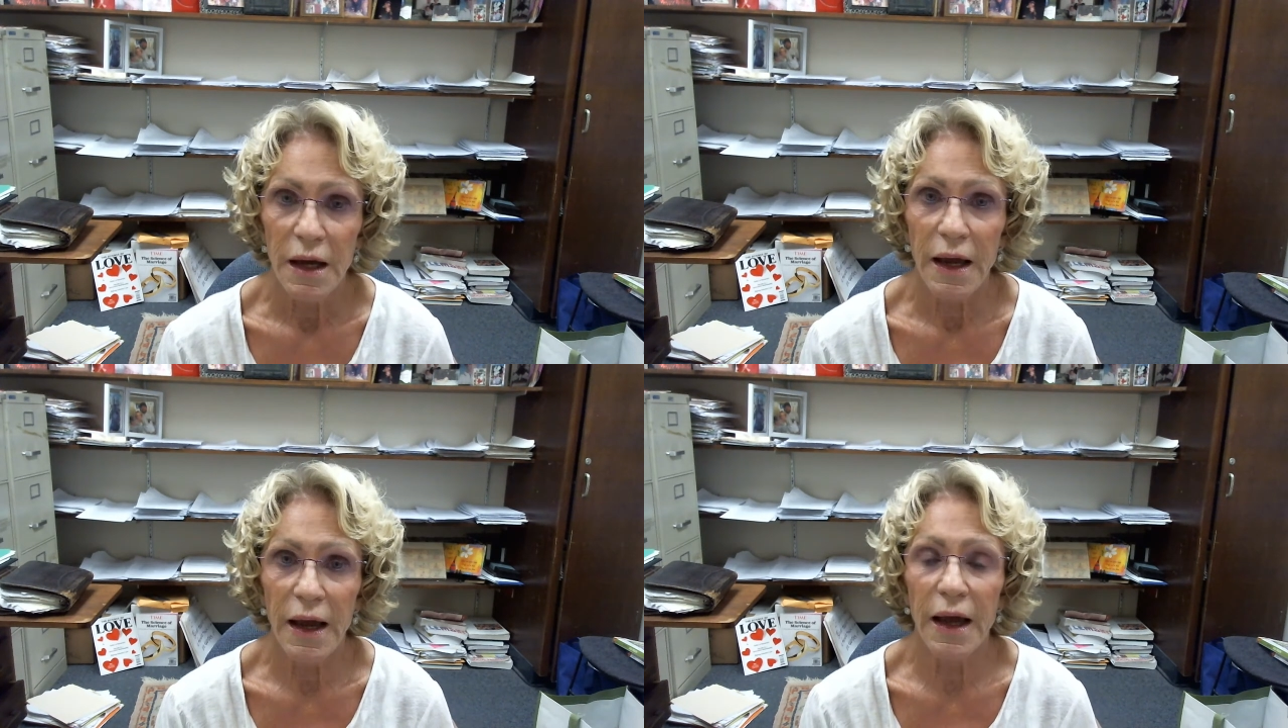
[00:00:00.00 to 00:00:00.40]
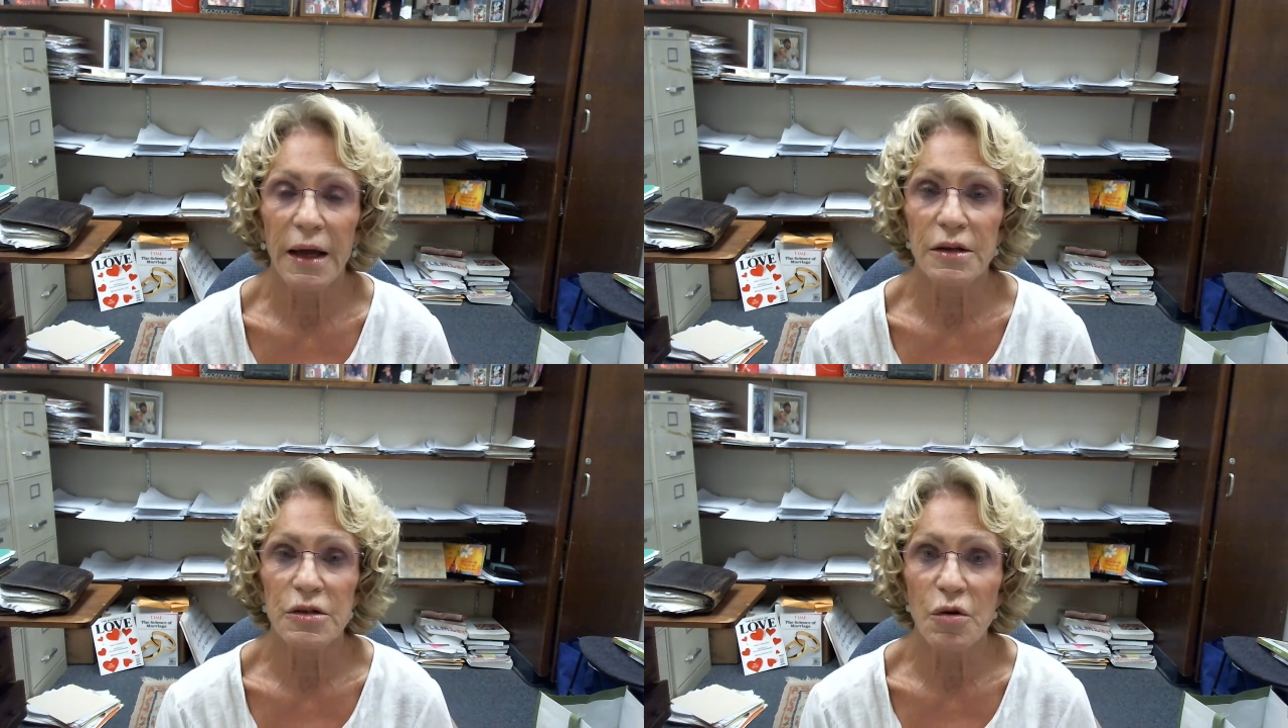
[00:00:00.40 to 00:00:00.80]

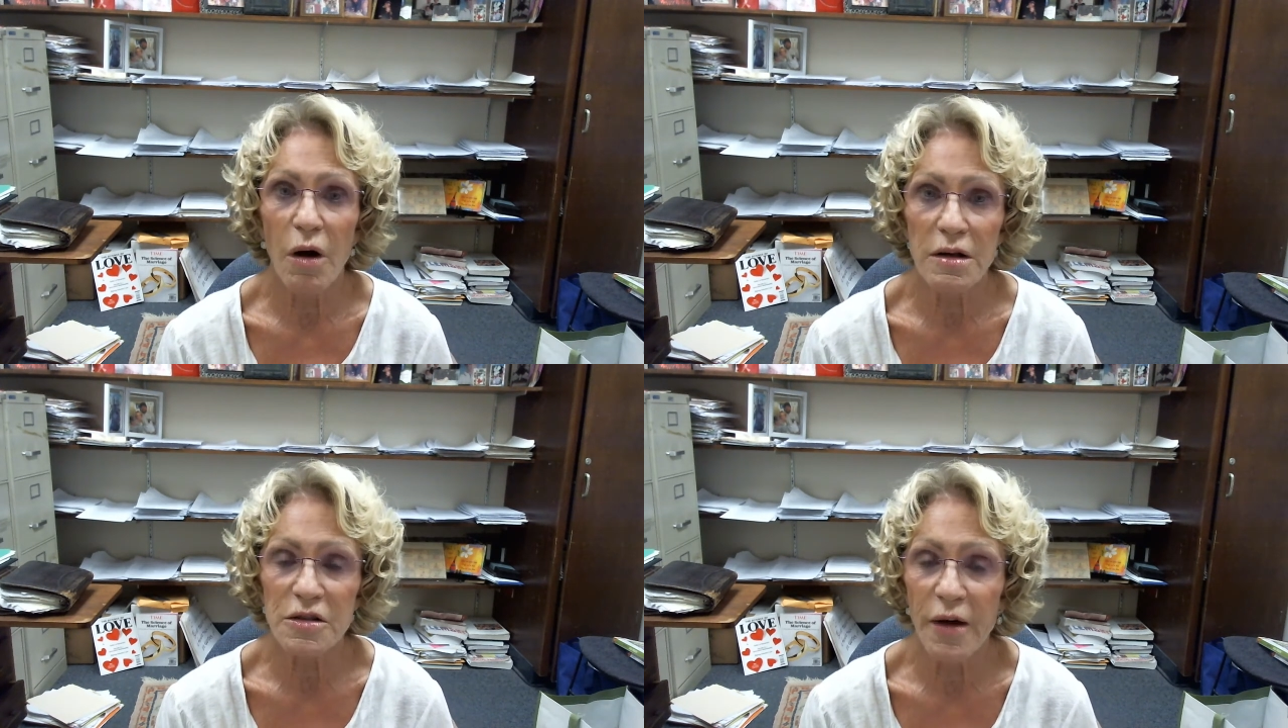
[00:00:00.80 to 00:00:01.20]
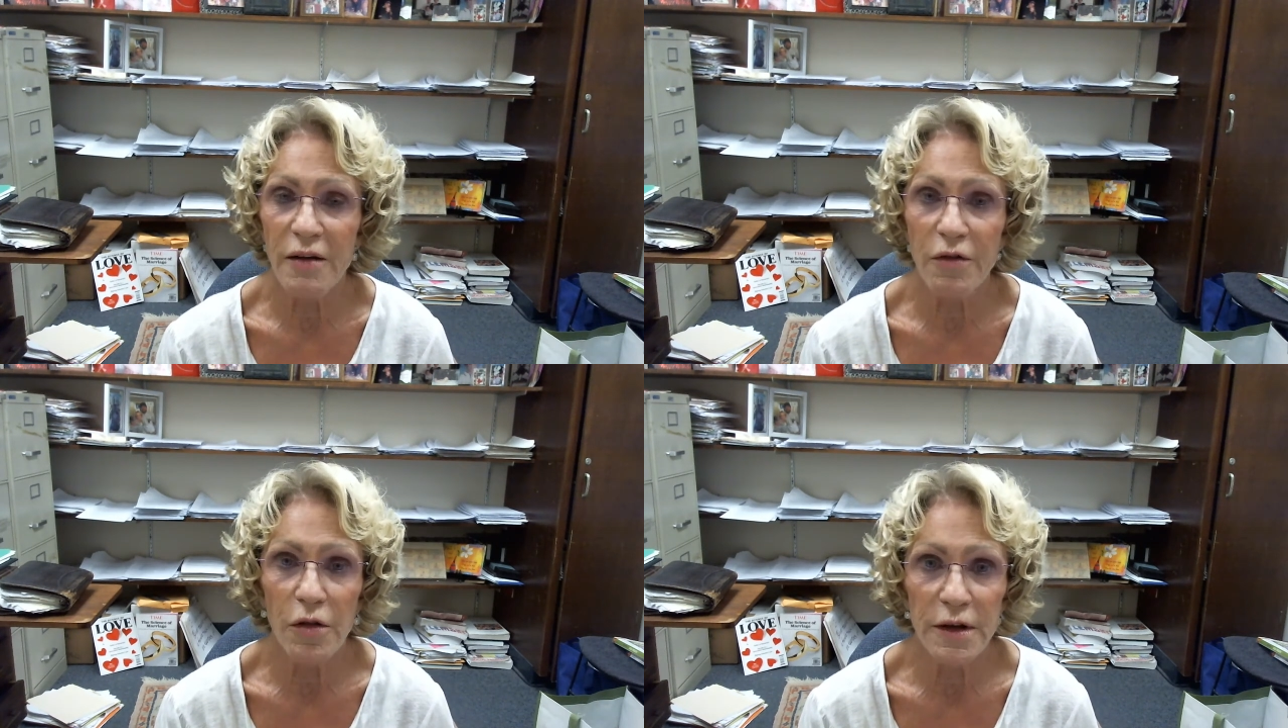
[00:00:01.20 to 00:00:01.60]
And you also
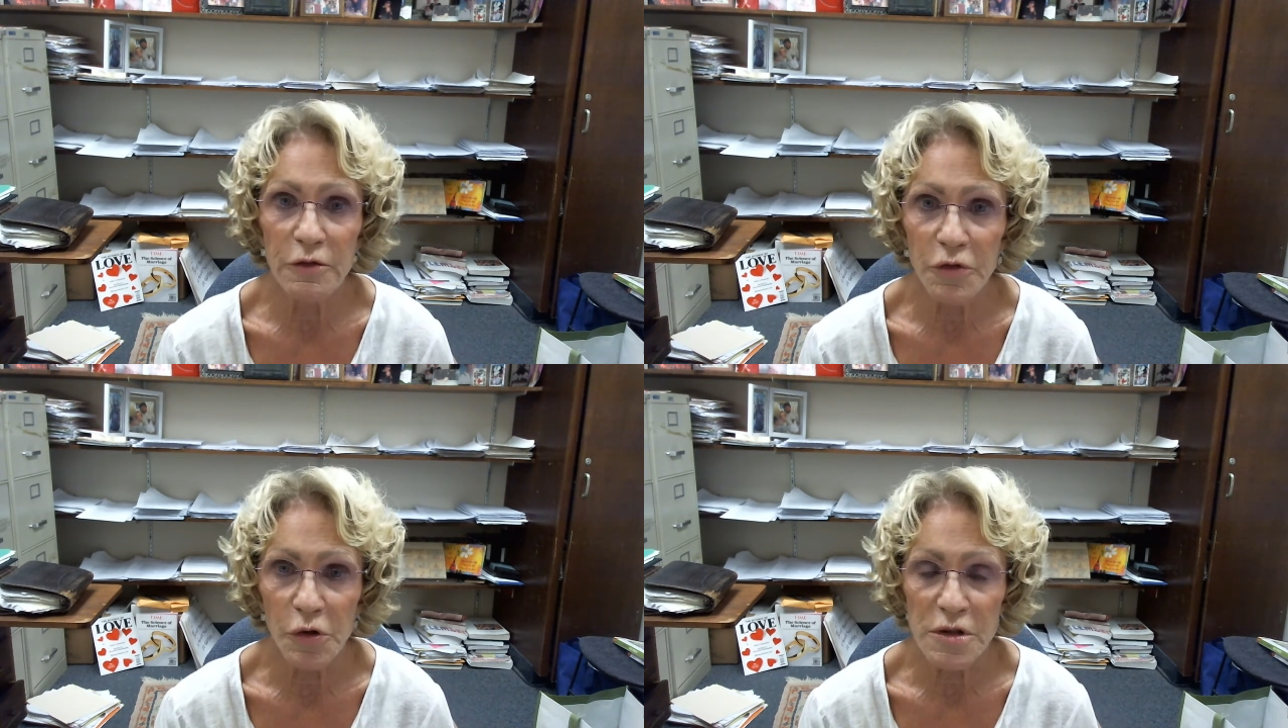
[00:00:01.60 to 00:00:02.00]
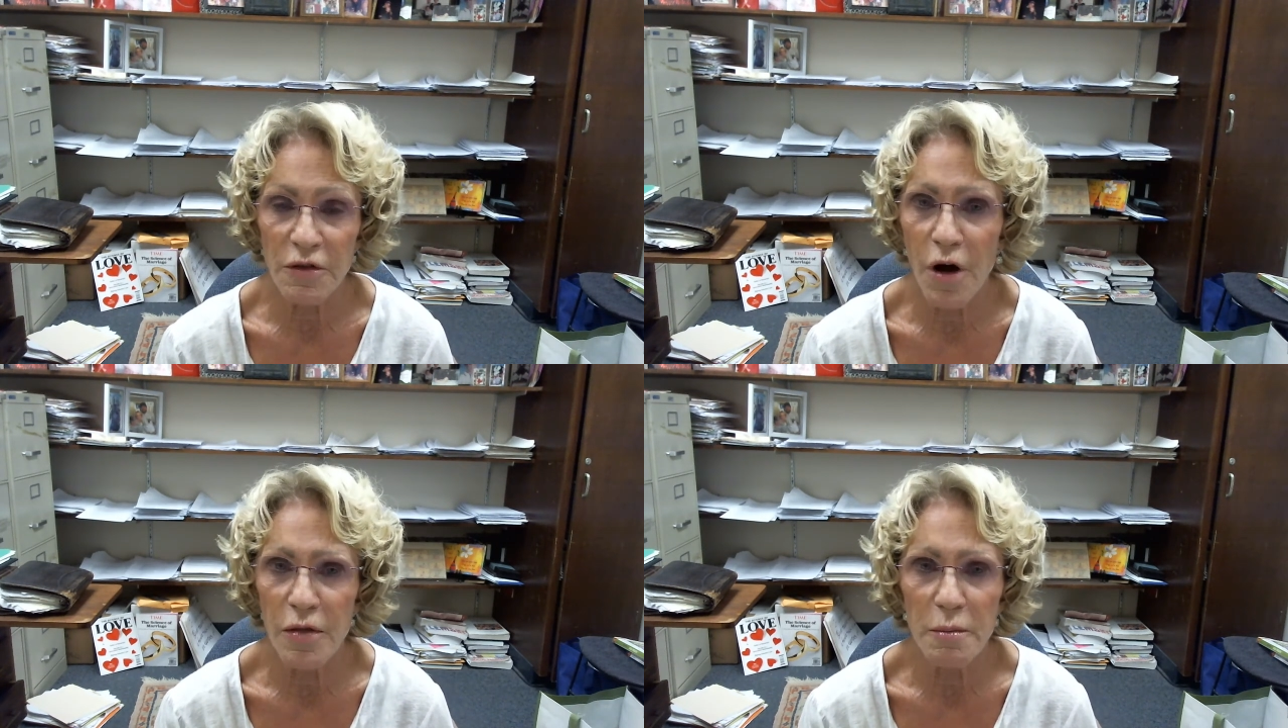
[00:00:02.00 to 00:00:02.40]
have all the influence of
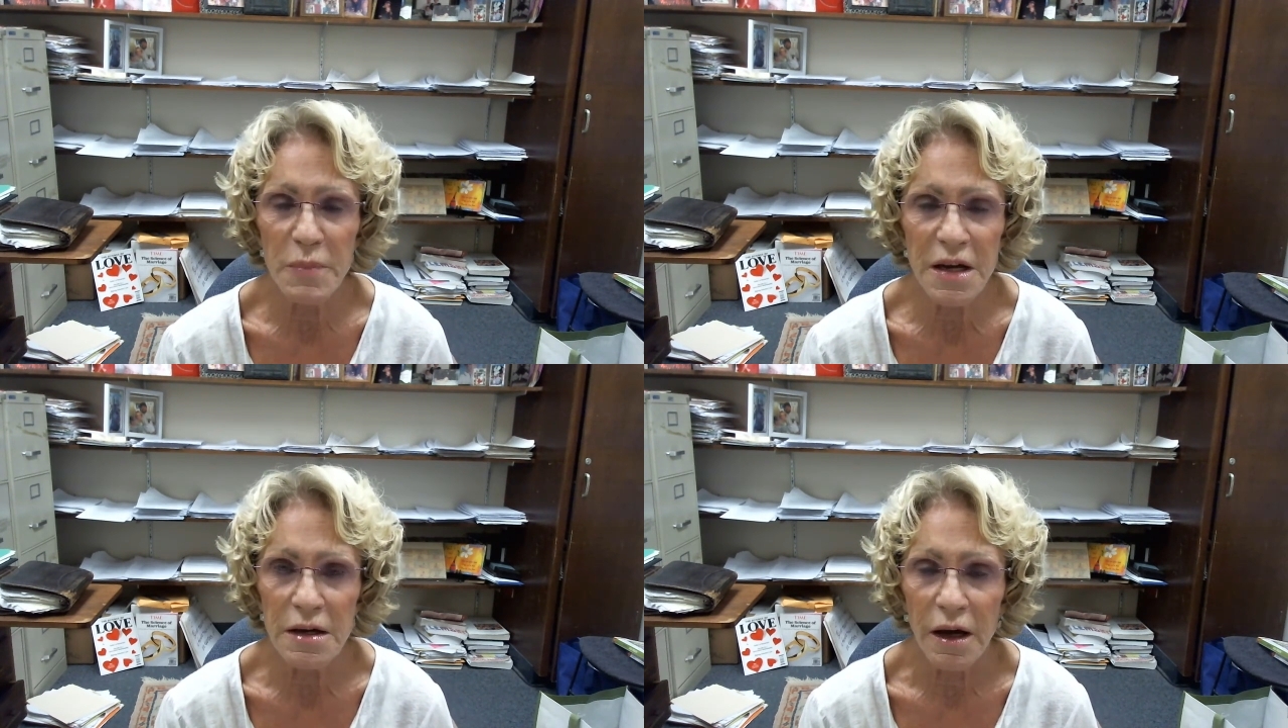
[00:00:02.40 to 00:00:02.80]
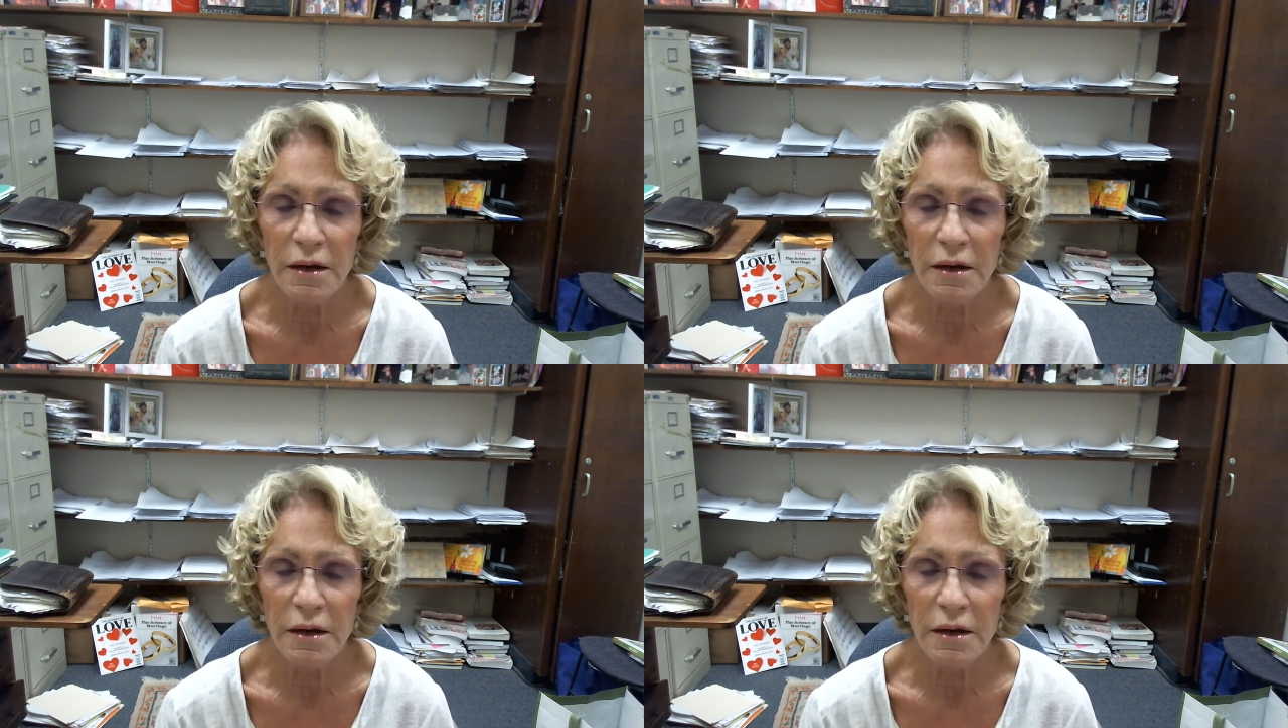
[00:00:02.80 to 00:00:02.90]
all the media,